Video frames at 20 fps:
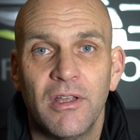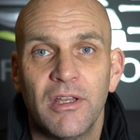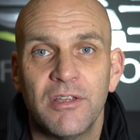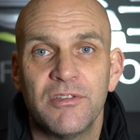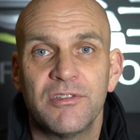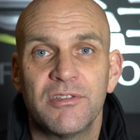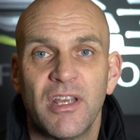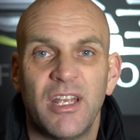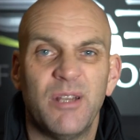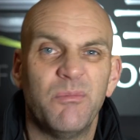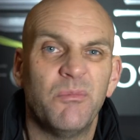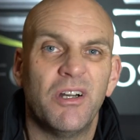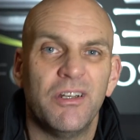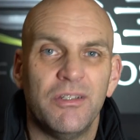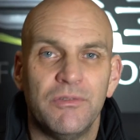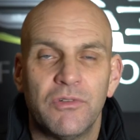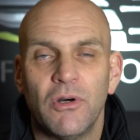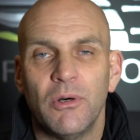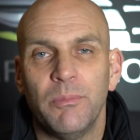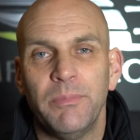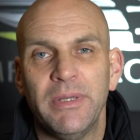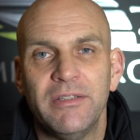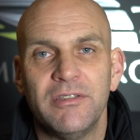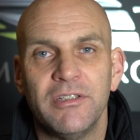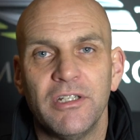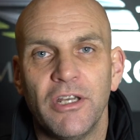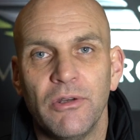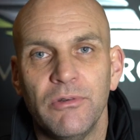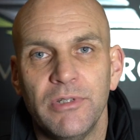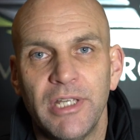And same "Well, you've got a bit
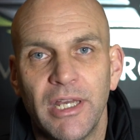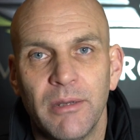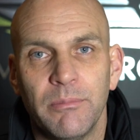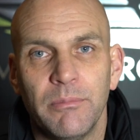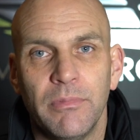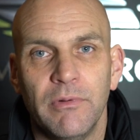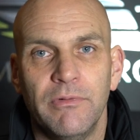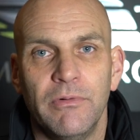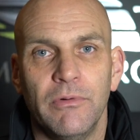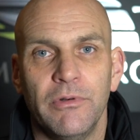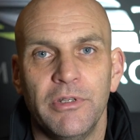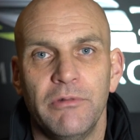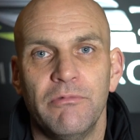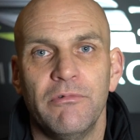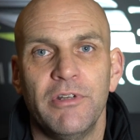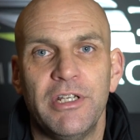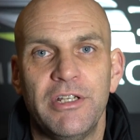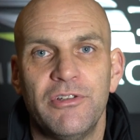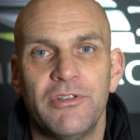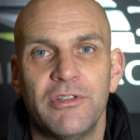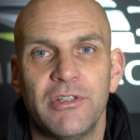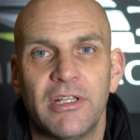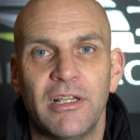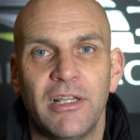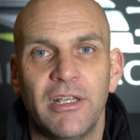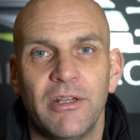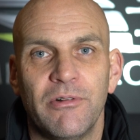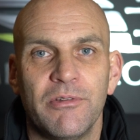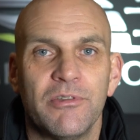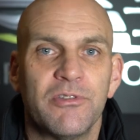to go yet before you reach the
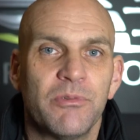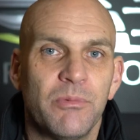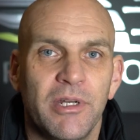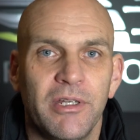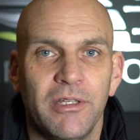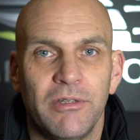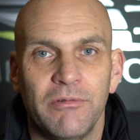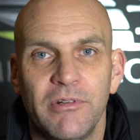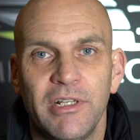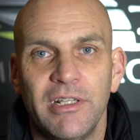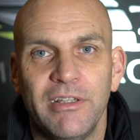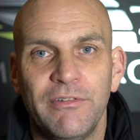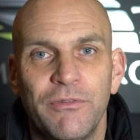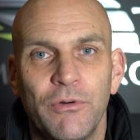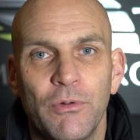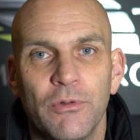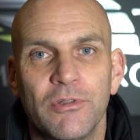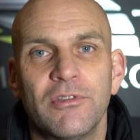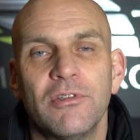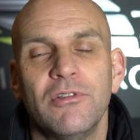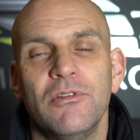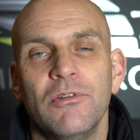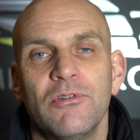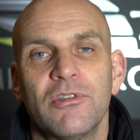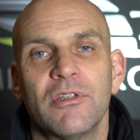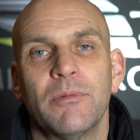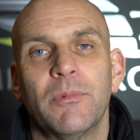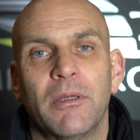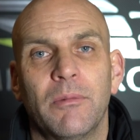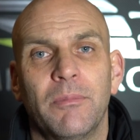clearance where you're really forced to do
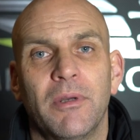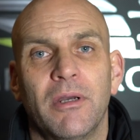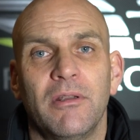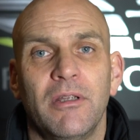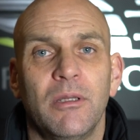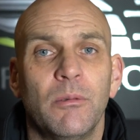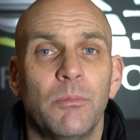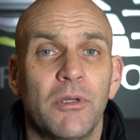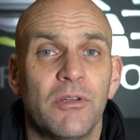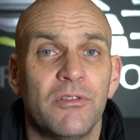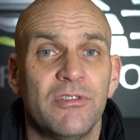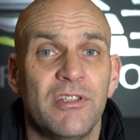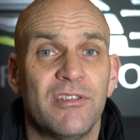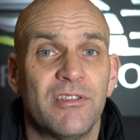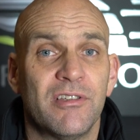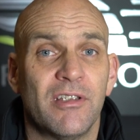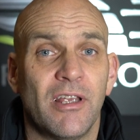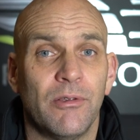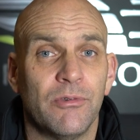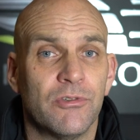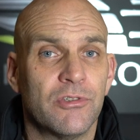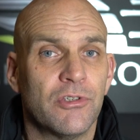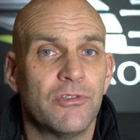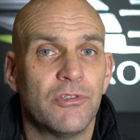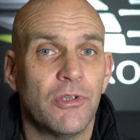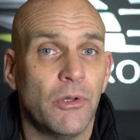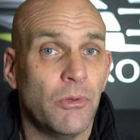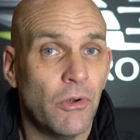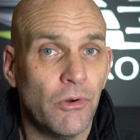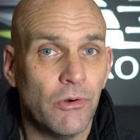something about it because it sounds
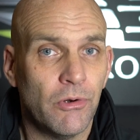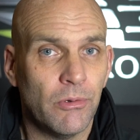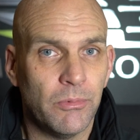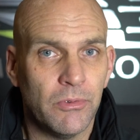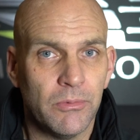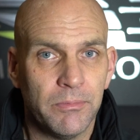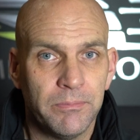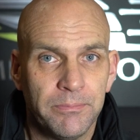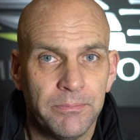so horrible.